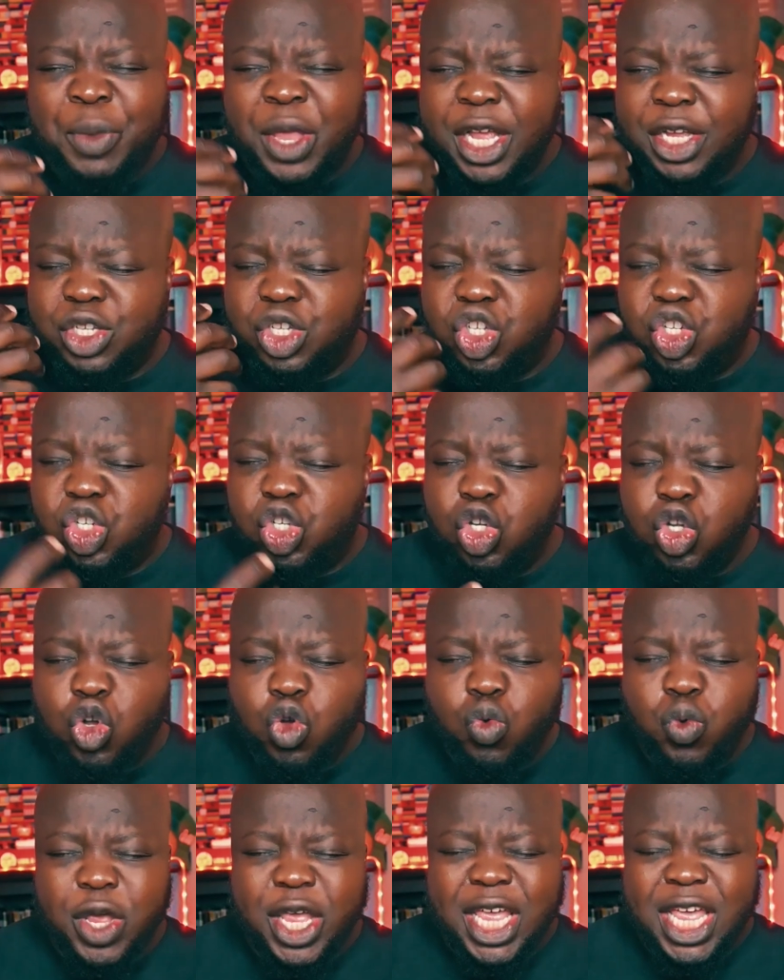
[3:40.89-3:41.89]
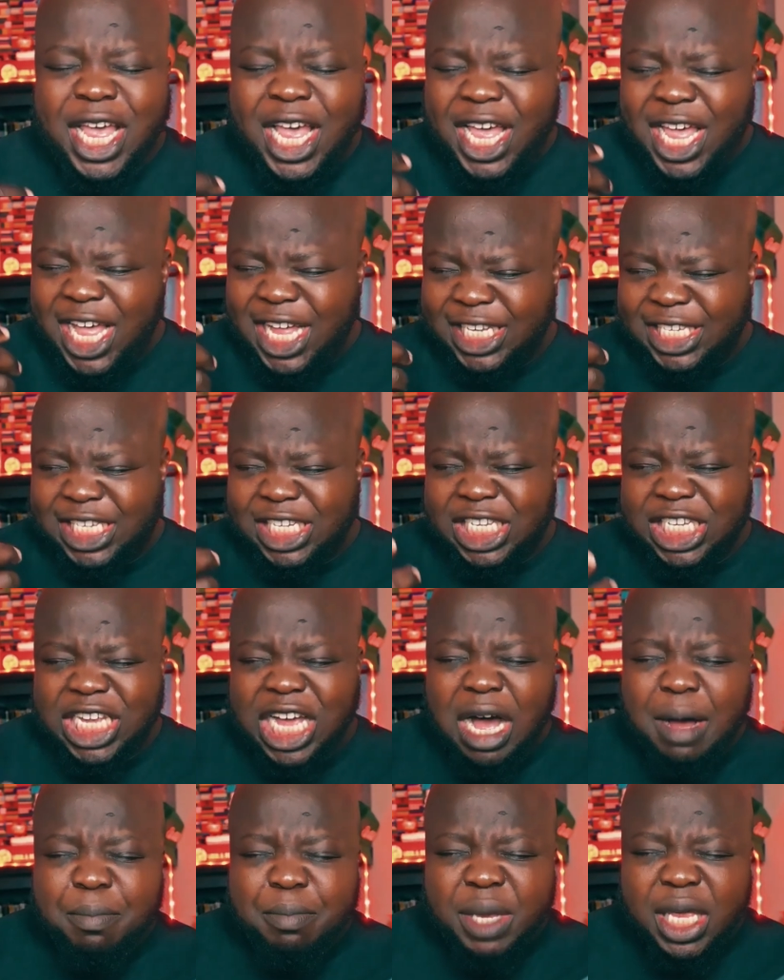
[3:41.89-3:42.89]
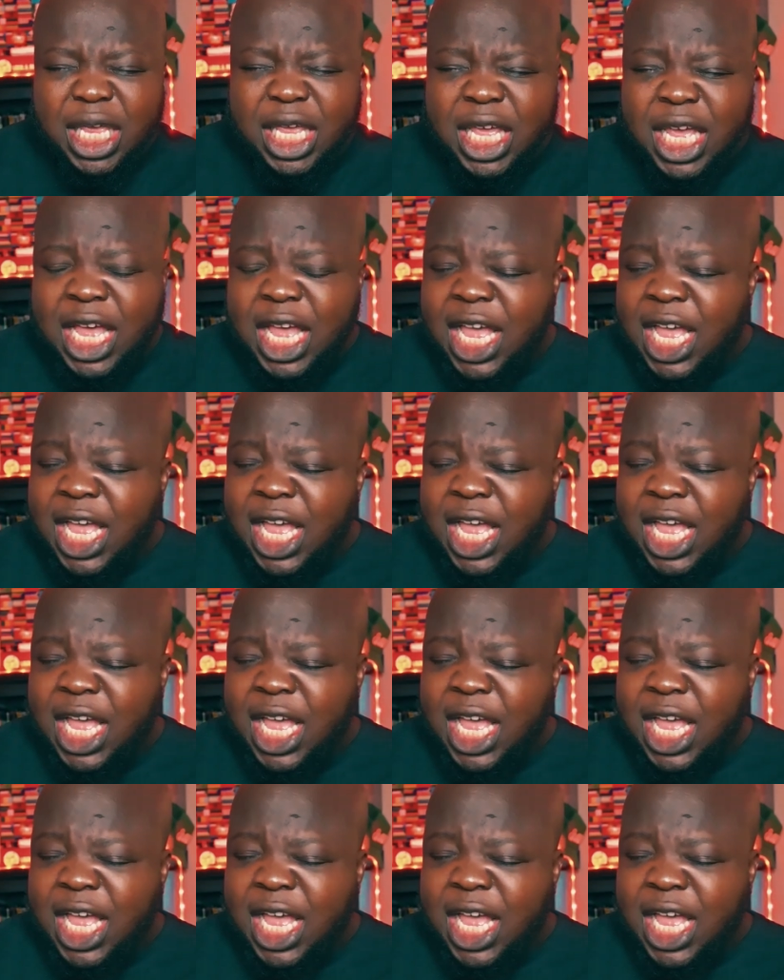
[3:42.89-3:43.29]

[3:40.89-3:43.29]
It's chewy, it's yummy.